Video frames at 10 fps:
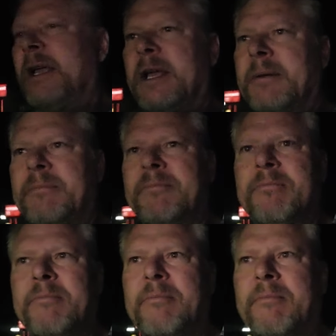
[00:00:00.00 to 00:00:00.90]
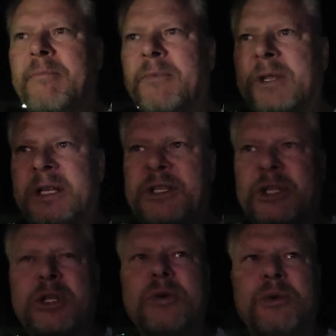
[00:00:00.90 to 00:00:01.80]
and get
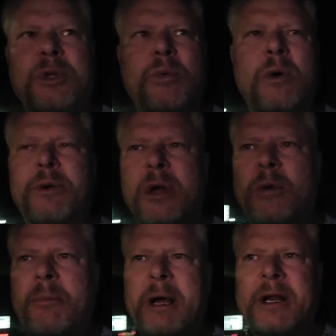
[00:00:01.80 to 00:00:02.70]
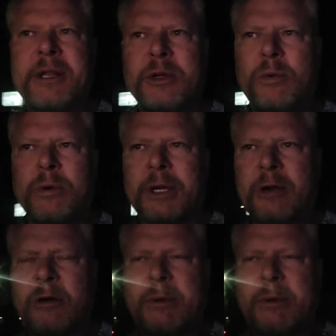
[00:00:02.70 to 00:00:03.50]
to you, you won't know about it, you won't hear